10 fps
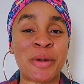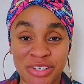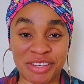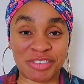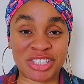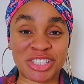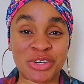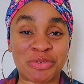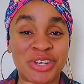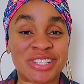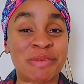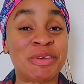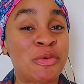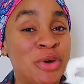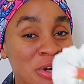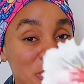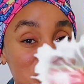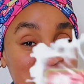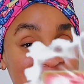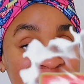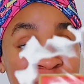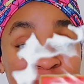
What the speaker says: If this is your first time here, welcome to my channel.